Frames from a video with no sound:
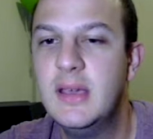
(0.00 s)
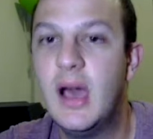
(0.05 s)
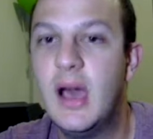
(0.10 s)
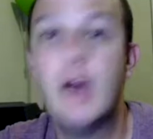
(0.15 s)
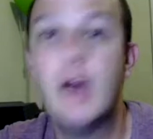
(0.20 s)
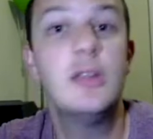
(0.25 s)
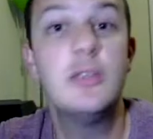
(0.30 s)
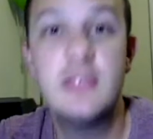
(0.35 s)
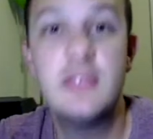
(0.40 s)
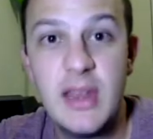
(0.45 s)

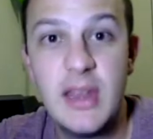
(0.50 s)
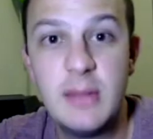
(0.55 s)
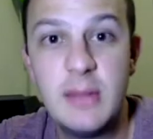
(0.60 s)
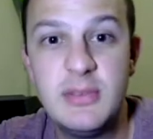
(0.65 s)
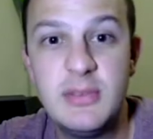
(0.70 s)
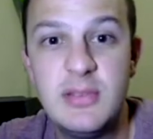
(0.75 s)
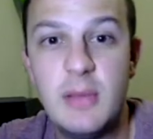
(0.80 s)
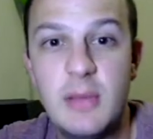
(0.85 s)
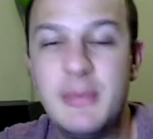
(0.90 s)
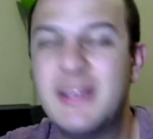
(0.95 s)
Understandably
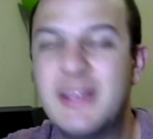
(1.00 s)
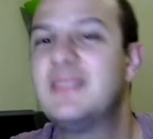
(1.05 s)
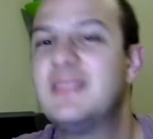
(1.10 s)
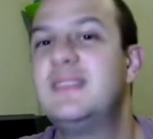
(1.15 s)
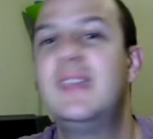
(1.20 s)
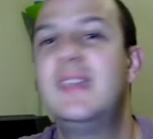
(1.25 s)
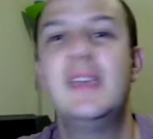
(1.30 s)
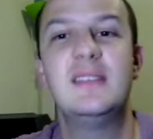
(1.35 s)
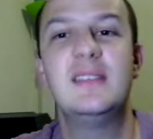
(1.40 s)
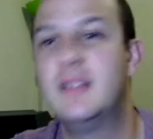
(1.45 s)
so, because it
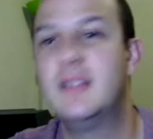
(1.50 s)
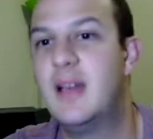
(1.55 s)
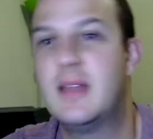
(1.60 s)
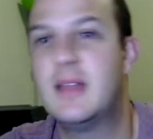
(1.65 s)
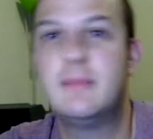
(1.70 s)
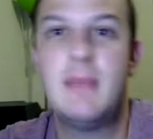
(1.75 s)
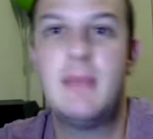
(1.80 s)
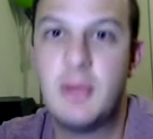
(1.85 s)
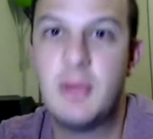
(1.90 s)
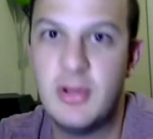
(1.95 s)
takes a lot of
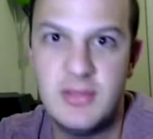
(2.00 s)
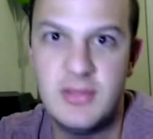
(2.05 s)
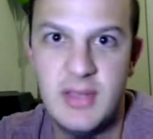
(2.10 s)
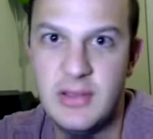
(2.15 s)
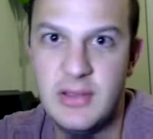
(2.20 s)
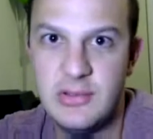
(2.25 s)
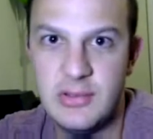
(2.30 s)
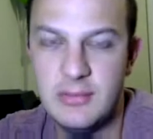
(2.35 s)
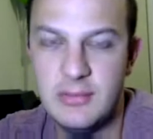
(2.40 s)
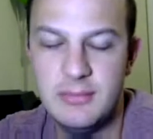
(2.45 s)

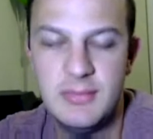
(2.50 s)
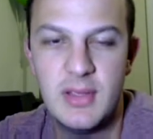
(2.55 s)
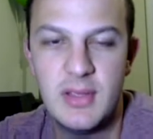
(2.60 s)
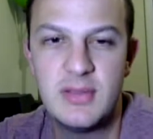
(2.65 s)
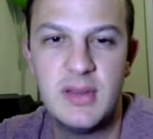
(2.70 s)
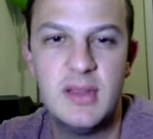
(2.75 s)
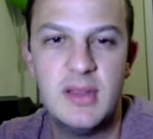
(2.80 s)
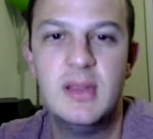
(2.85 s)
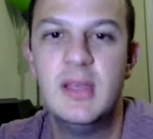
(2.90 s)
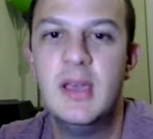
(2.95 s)
memorization,
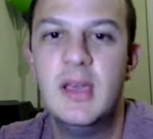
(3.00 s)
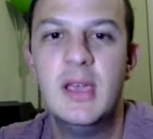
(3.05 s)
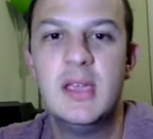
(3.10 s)
doesn't it?